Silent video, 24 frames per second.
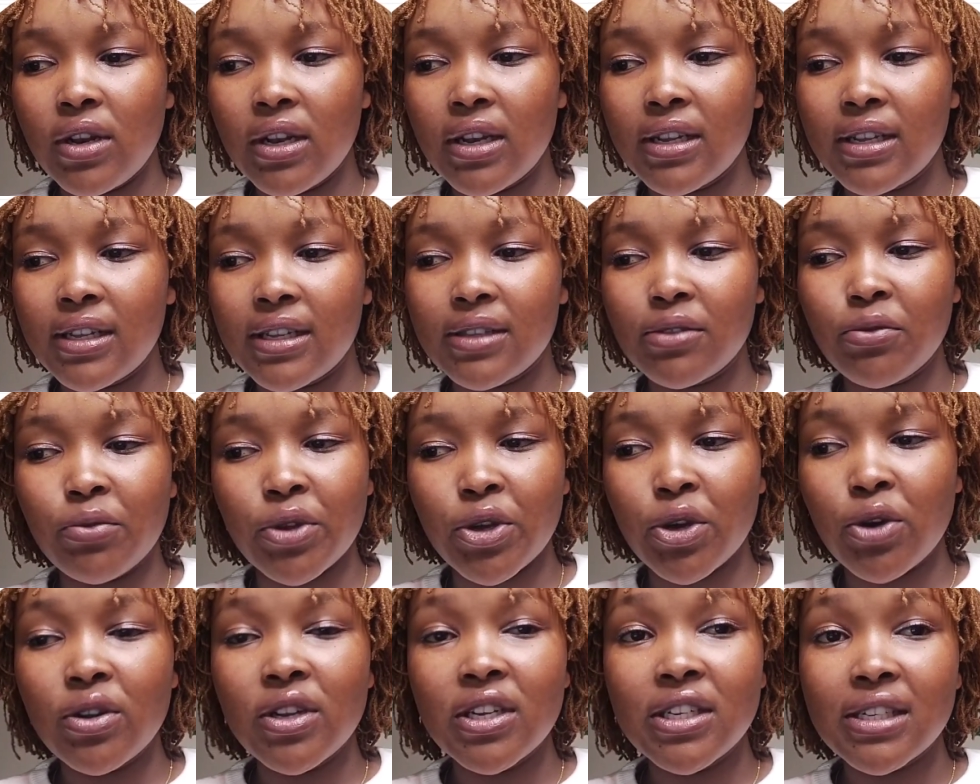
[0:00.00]

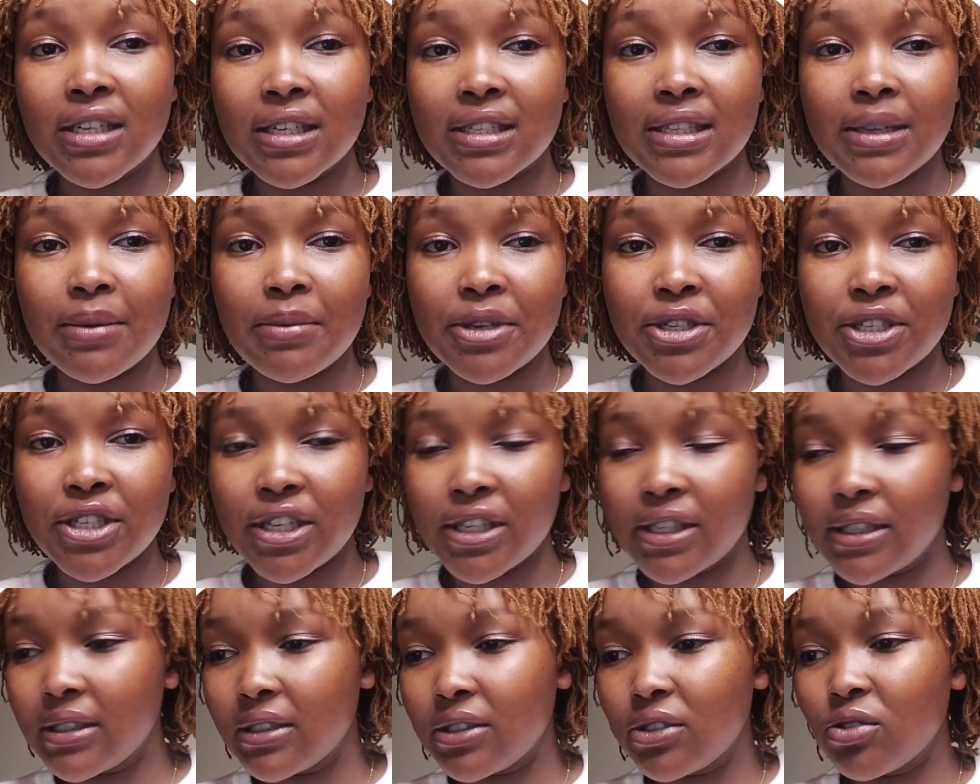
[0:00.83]
We call it
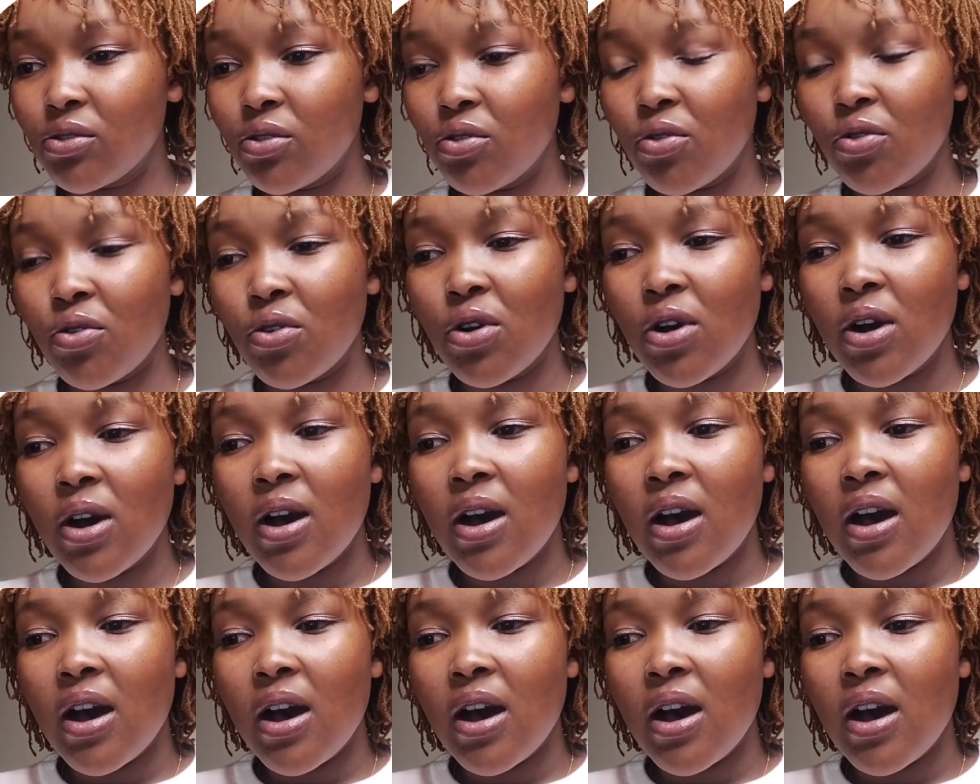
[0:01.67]
SMHS. So